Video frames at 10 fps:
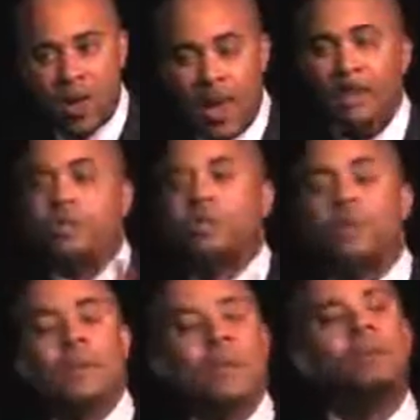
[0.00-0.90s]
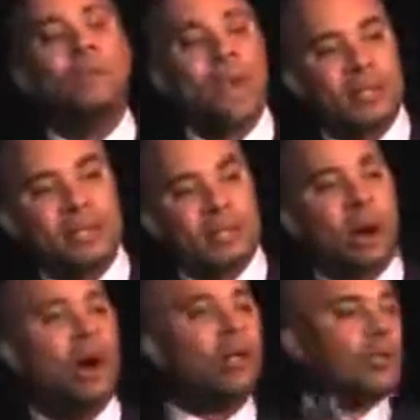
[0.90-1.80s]
and it'll still be a domestic
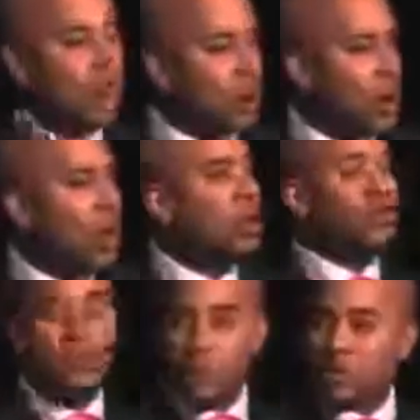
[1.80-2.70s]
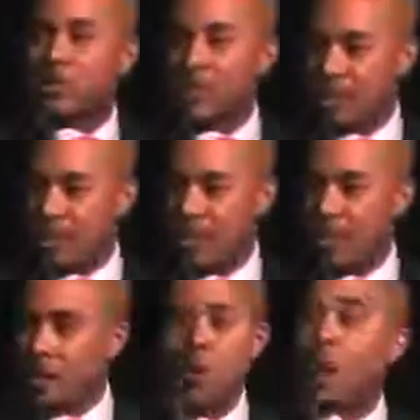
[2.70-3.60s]
call if they're calling from your city.
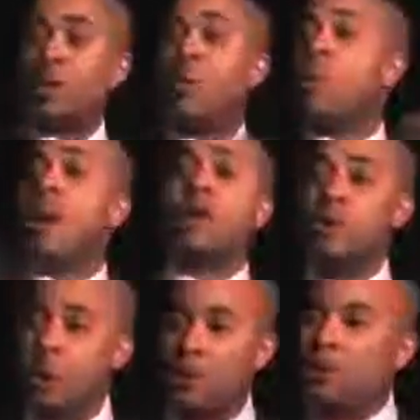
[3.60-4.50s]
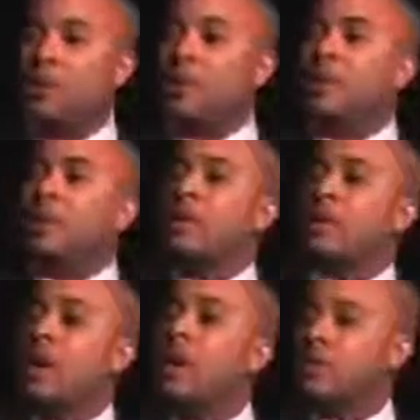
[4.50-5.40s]
No matter where you are, you can be in another
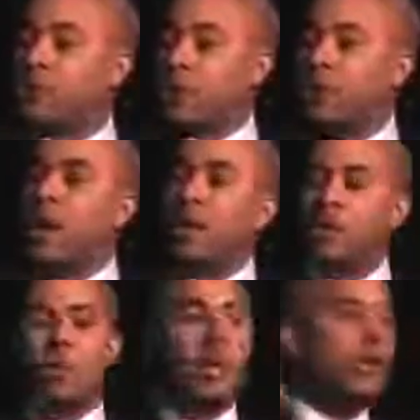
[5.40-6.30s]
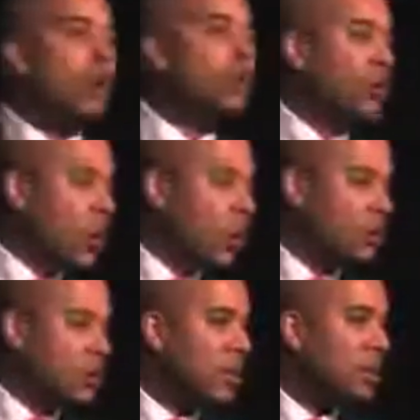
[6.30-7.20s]
country, and it'll be a local call
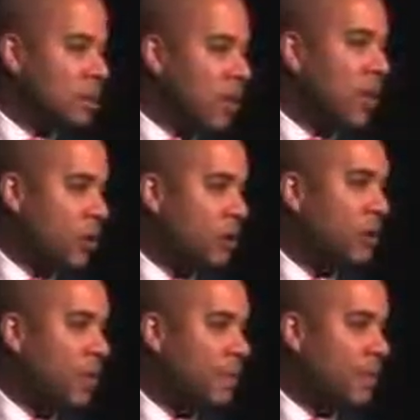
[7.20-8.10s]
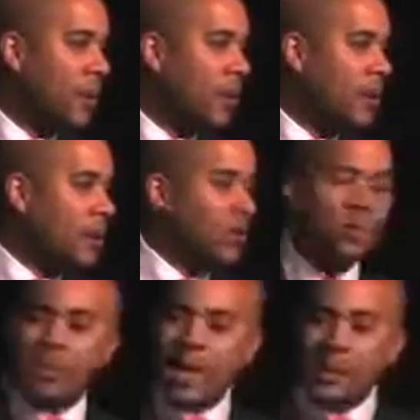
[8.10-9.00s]
to them if they call your number.
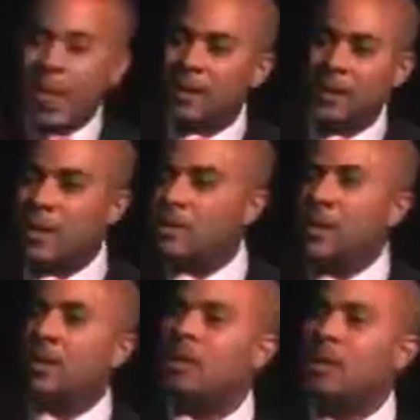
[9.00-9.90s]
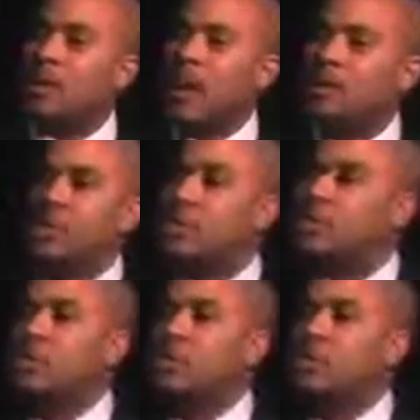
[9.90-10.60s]
So technology and telecommunications is